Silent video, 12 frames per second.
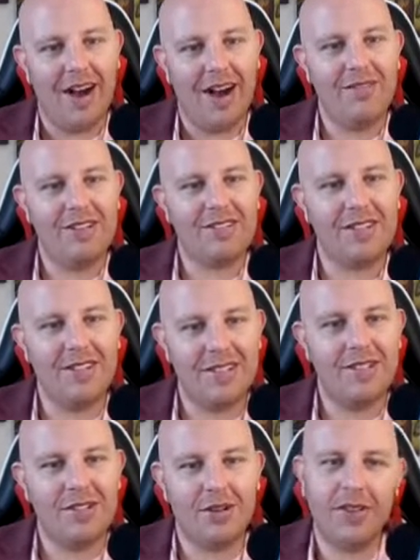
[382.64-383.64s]
obviously,
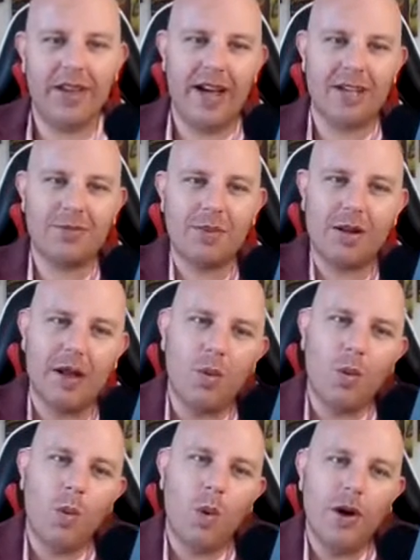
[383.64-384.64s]
since you're the expert, like,
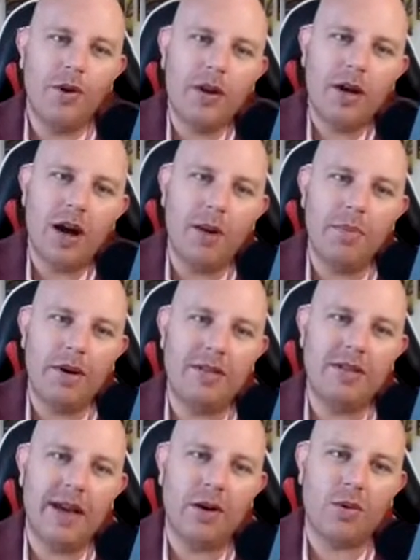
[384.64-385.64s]
what do
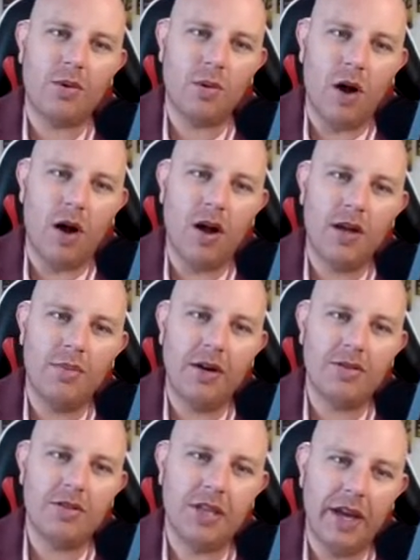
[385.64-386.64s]
companies get wrong
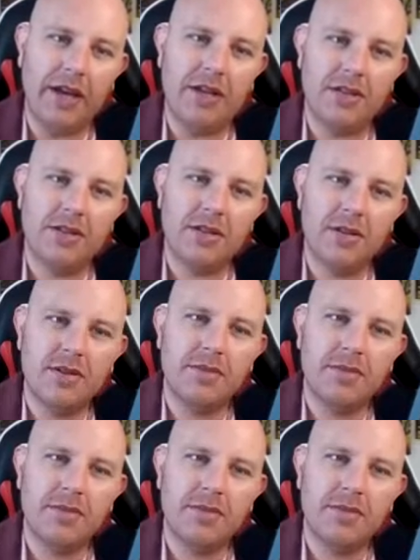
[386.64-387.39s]
about change?